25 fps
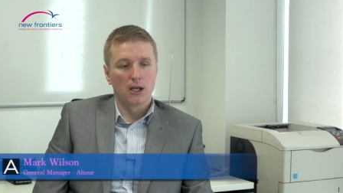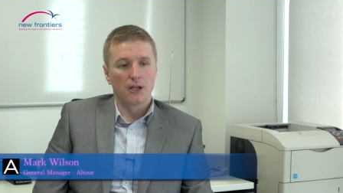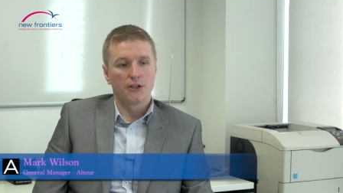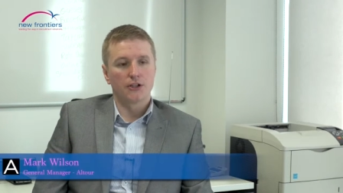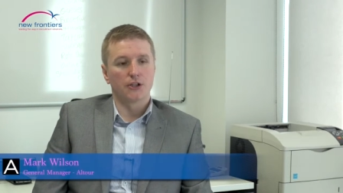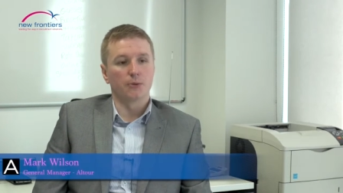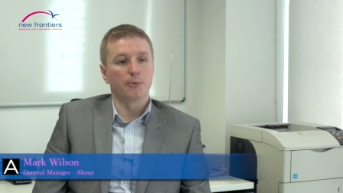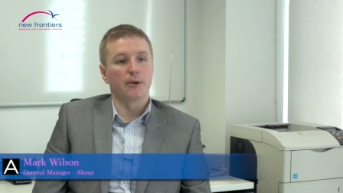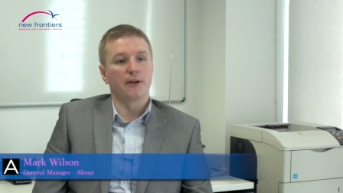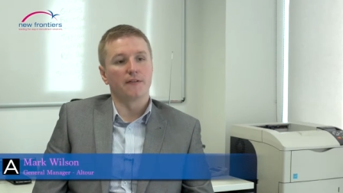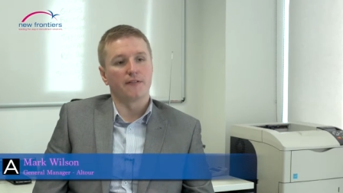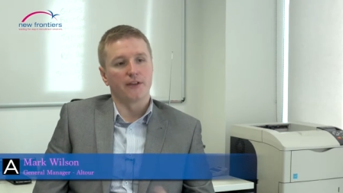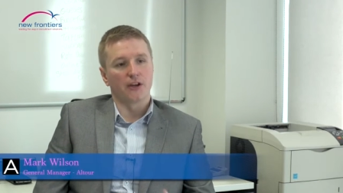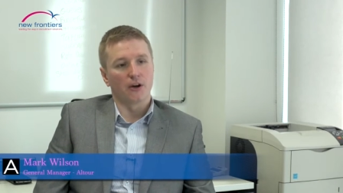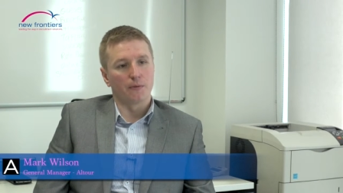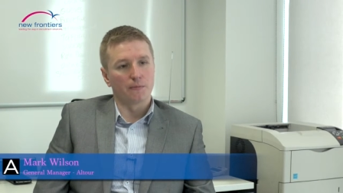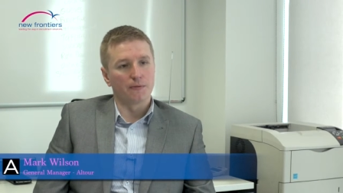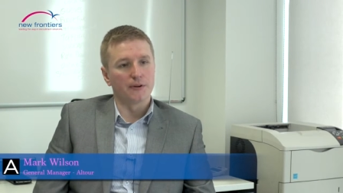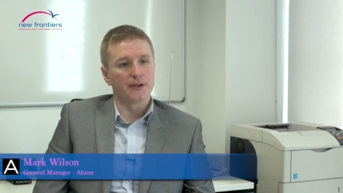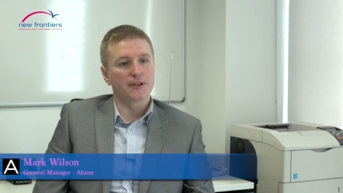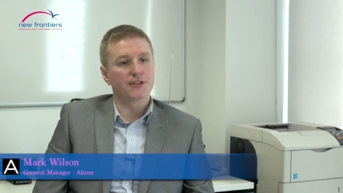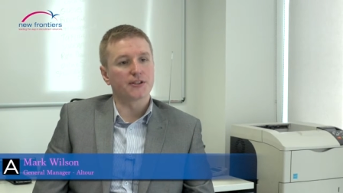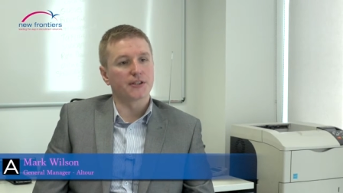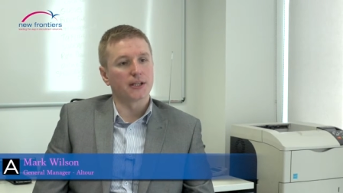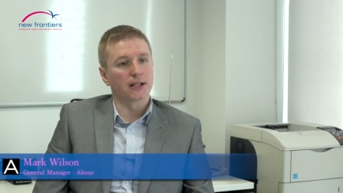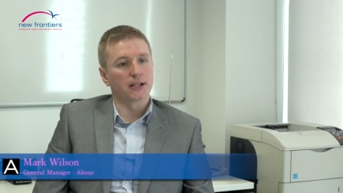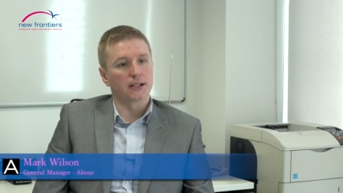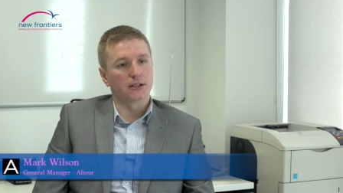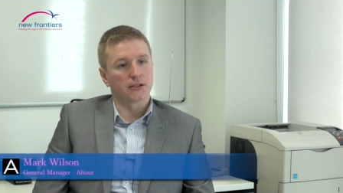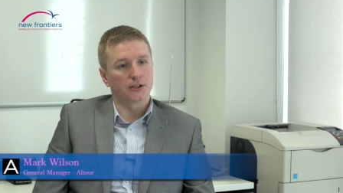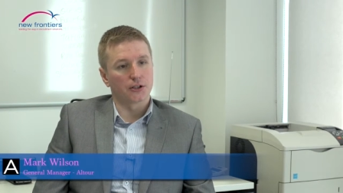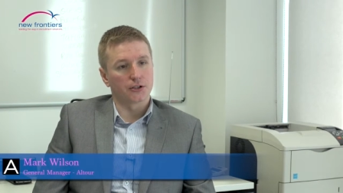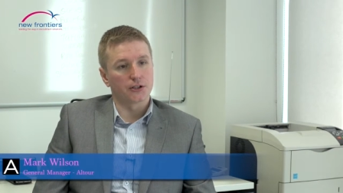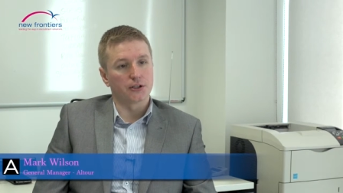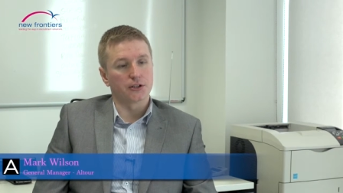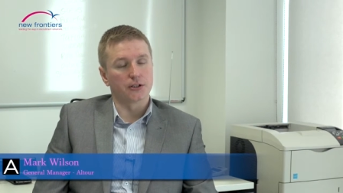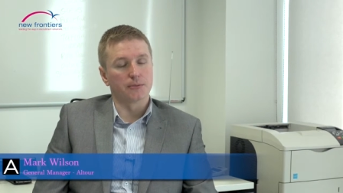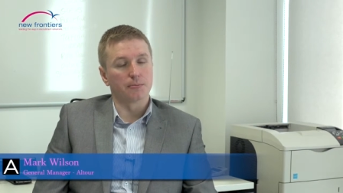So we have the obvious things
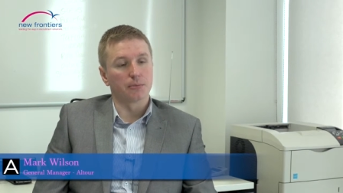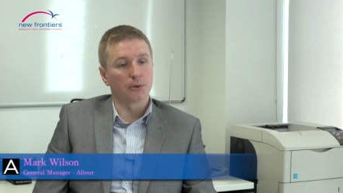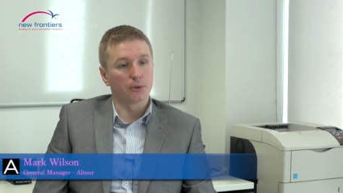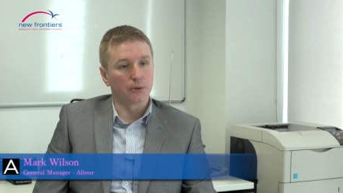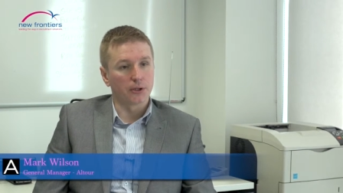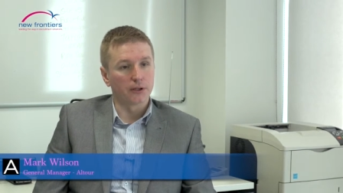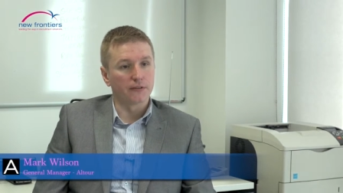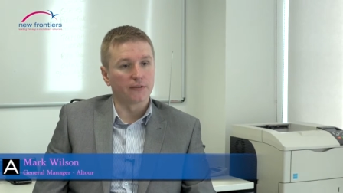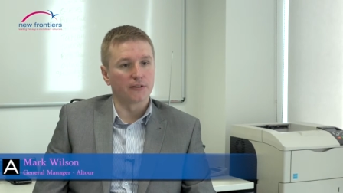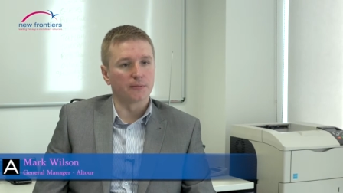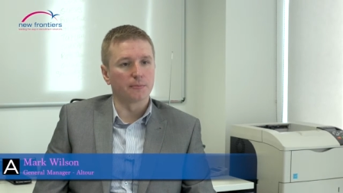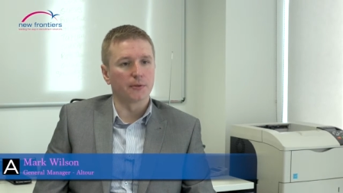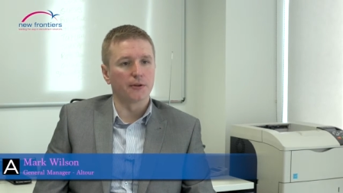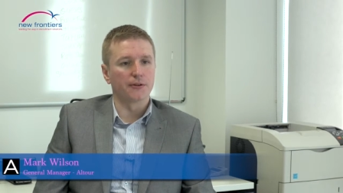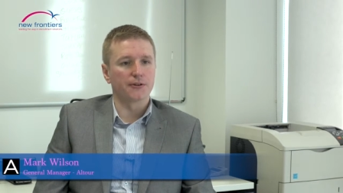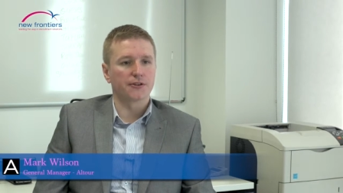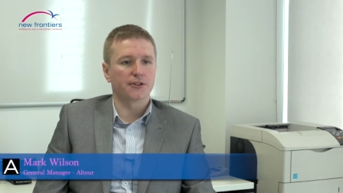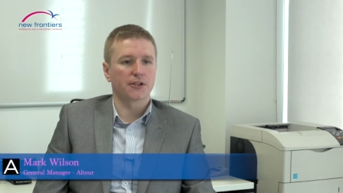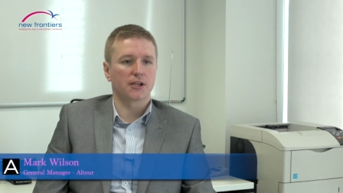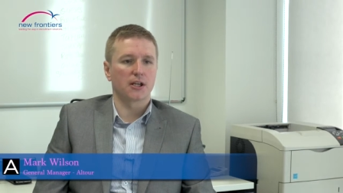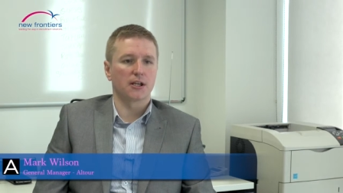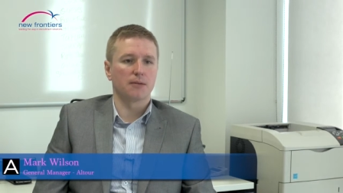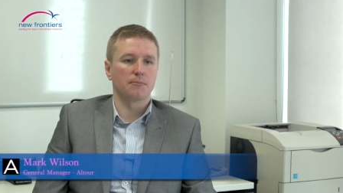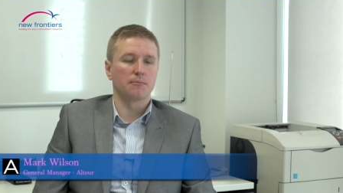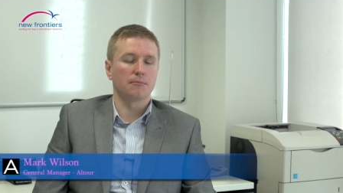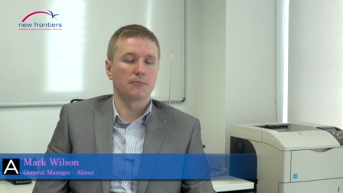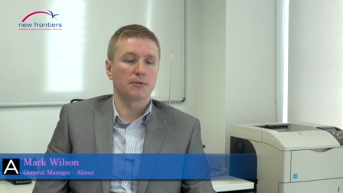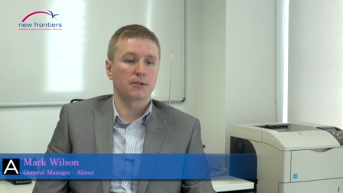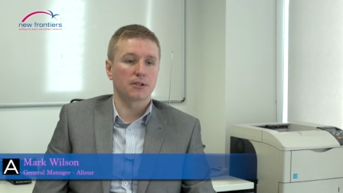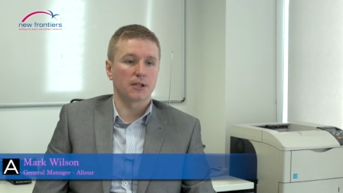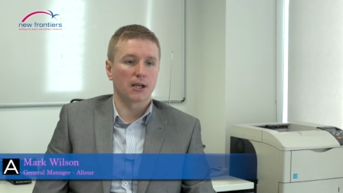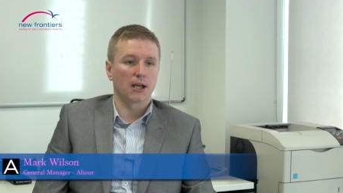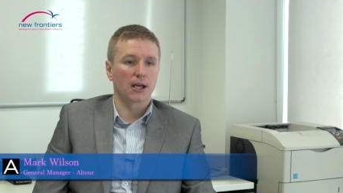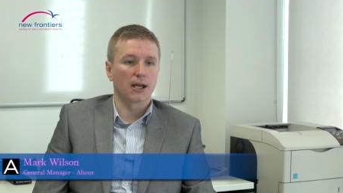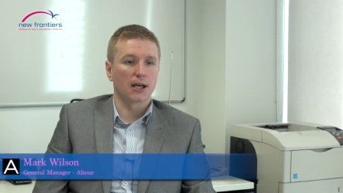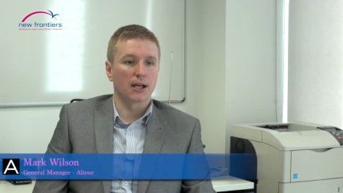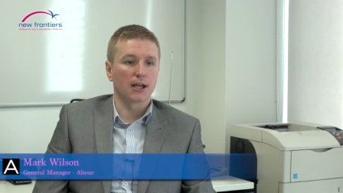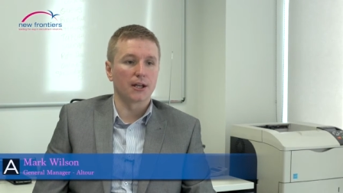such as Employee of the Month schemes
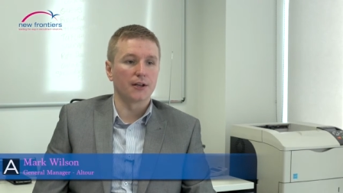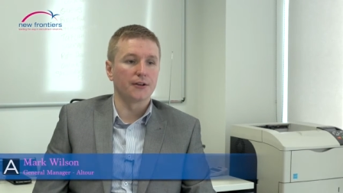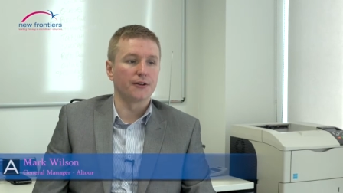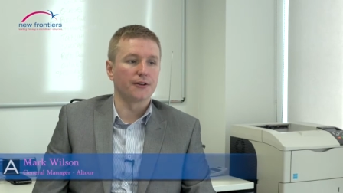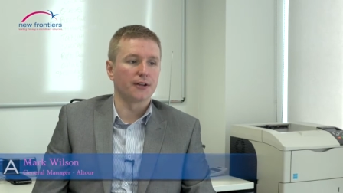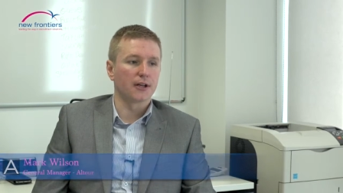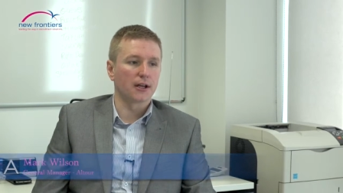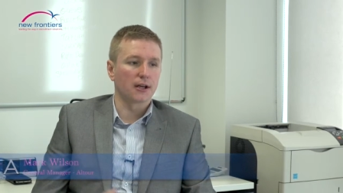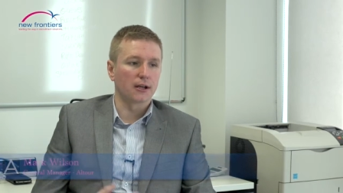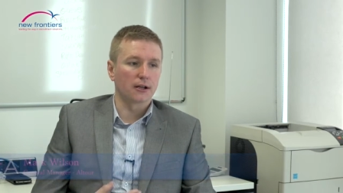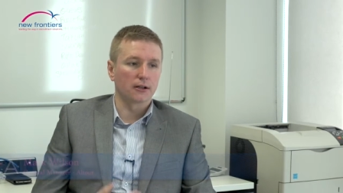and